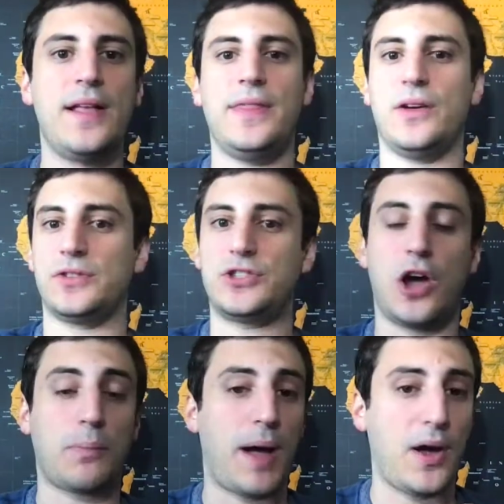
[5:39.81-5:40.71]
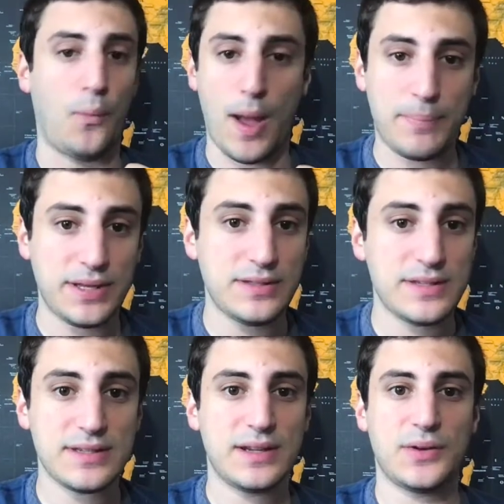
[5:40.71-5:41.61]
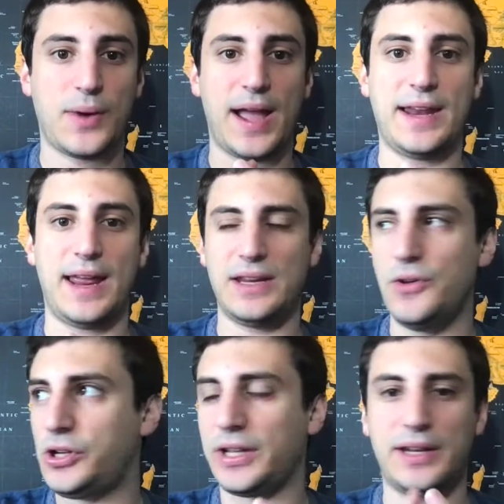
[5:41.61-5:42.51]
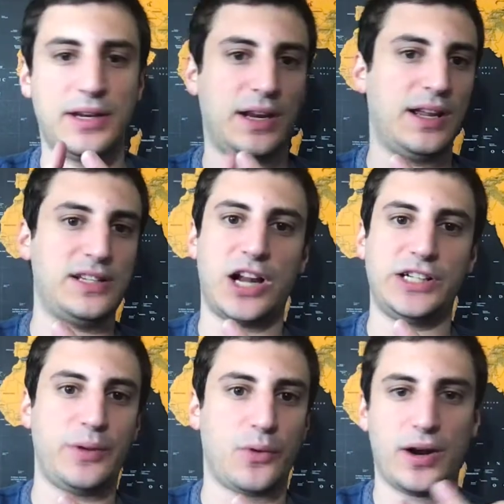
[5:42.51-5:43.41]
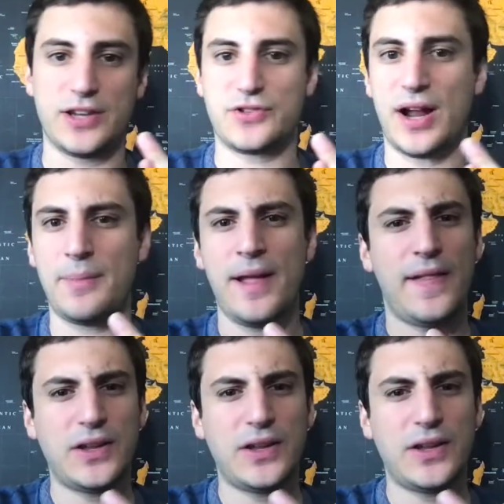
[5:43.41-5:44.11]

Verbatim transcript: They'll stockpile weapons right? And usually in, in, conjunction with organized crime.